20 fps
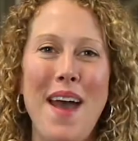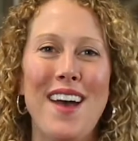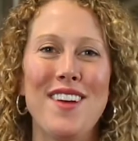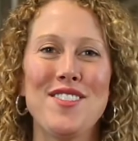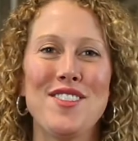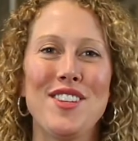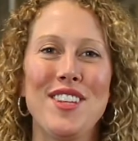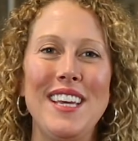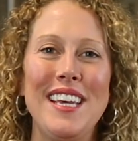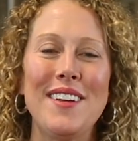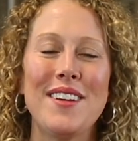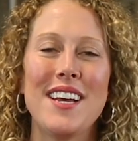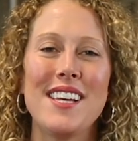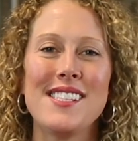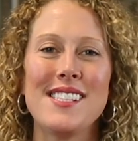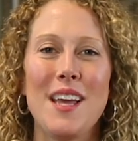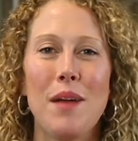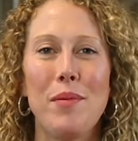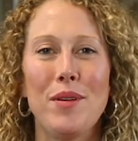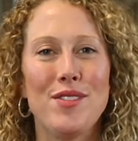Ashley, a
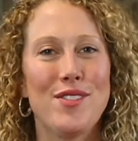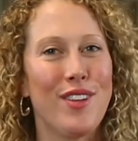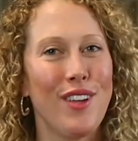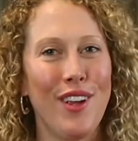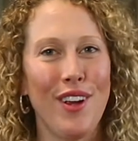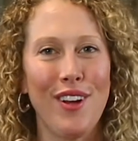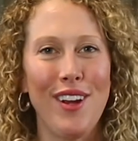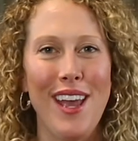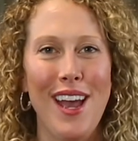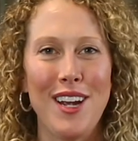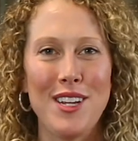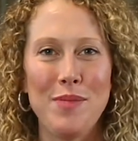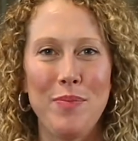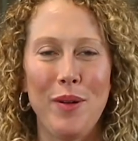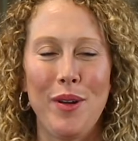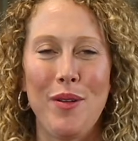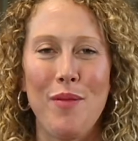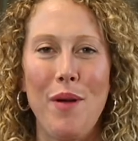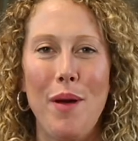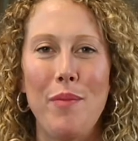cybersecurity
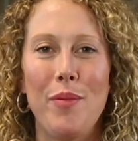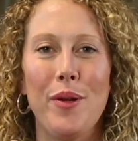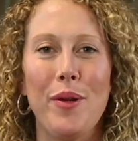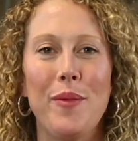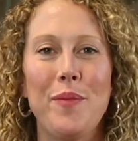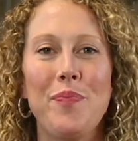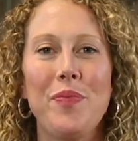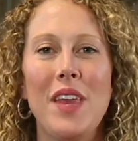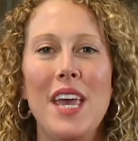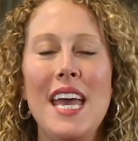expert at Webroot.